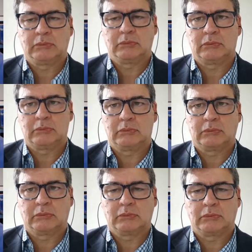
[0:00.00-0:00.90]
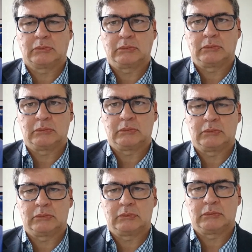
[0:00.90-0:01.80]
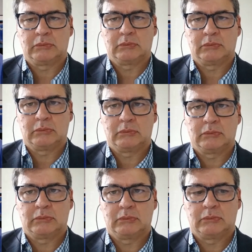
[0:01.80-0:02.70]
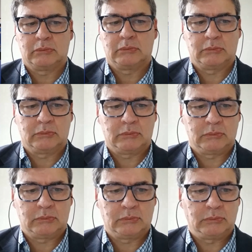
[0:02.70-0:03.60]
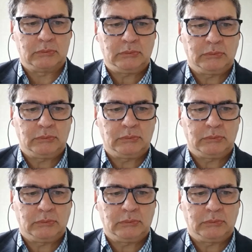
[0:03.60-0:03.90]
This person isn't speaking.